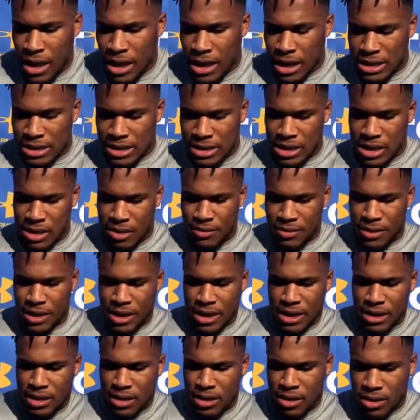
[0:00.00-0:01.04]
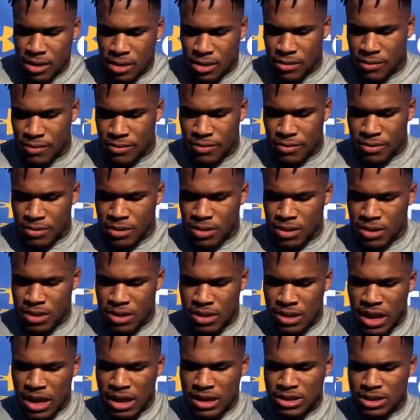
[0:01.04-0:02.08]
Like I said, man,
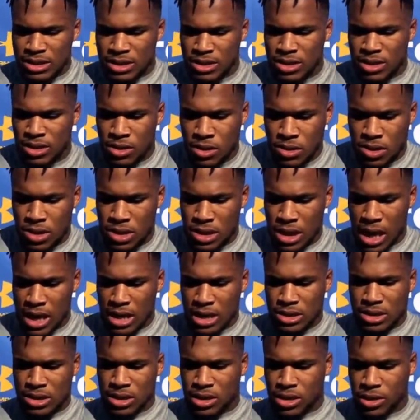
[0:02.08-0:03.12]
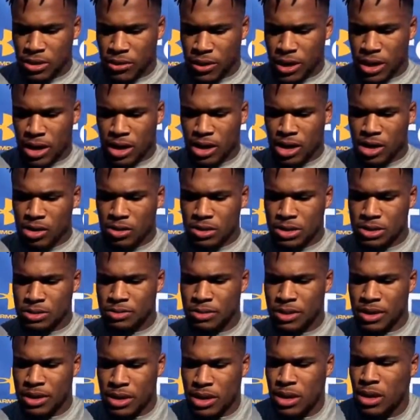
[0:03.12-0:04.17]
that's Coach Scott is a great coach,
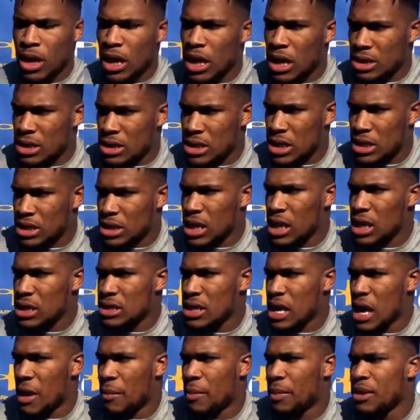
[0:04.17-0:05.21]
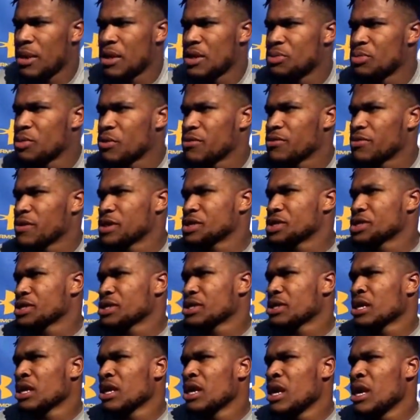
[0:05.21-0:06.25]
but you know, like I said, things happen in his
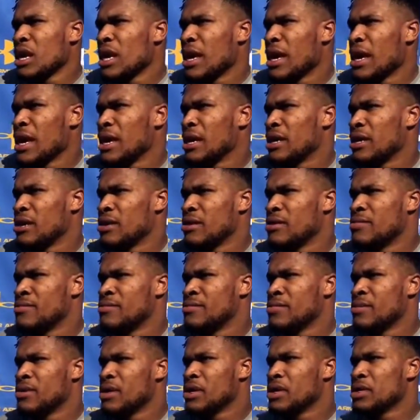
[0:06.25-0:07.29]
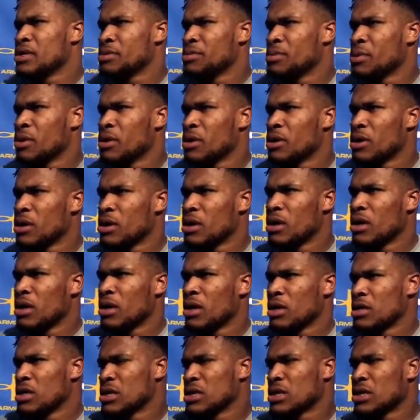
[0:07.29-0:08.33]
profession, and it's upon
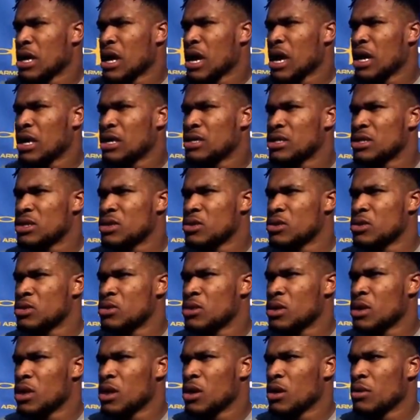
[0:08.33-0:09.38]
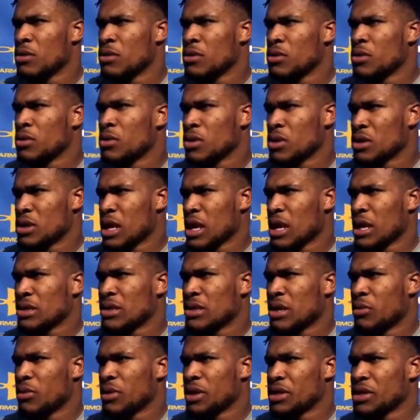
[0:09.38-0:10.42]
us as guys to, you know, do the
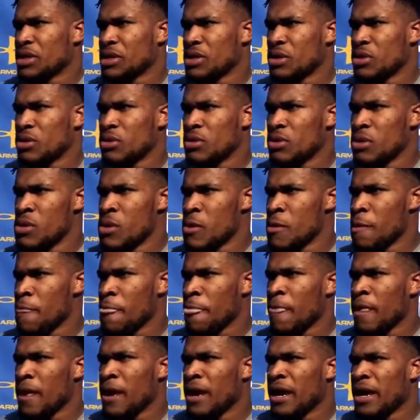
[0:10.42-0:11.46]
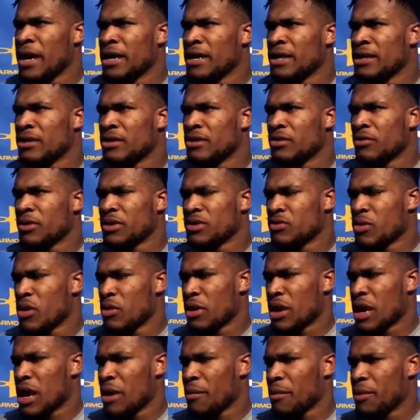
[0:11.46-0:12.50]
things that we need to do, and the reason why
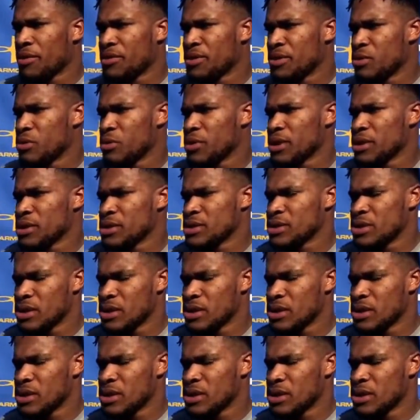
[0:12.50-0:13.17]
we came here is to win.